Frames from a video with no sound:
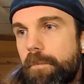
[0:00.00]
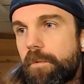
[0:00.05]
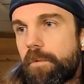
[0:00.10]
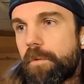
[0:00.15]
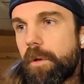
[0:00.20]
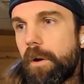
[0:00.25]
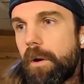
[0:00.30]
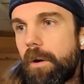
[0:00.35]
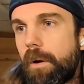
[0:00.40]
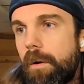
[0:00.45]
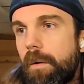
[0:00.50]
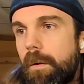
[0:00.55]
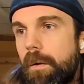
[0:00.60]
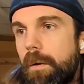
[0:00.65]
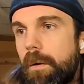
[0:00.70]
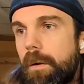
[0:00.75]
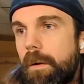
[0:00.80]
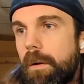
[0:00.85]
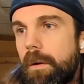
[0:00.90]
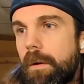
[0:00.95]
So
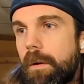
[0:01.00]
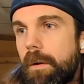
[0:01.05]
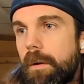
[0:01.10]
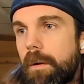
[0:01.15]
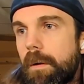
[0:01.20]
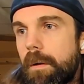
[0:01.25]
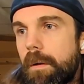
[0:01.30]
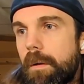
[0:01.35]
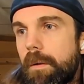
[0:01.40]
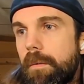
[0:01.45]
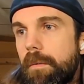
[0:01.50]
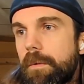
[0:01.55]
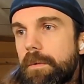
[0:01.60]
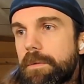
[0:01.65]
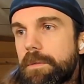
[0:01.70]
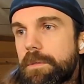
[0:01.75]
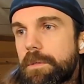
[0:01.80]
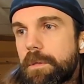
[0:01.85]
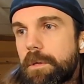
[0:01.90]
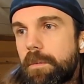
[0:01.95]

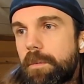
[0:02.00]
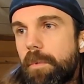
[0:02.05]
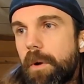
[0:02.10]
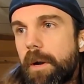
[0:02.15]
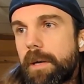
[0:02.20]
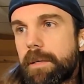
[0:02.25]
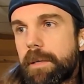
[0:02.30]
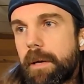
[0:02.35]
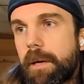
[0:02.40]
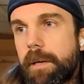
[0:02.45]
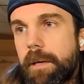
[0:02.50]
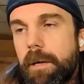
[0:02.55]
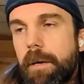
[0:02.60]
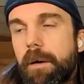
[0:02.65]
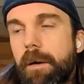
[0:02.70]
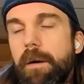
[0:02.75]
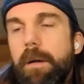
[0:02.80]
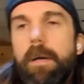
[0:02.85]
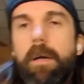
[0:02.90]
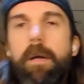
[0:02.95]
this is a good breakdown here.
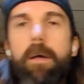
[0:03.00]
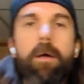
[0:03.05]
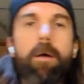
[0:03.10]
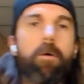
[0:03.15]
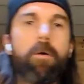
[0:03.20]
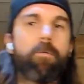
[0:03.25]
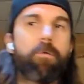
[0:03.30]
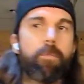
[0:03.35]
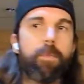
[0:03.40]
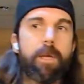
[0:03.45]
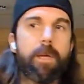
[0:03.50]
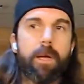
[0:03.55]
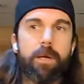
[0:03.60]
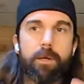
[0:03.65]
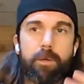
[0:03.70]
For me, I do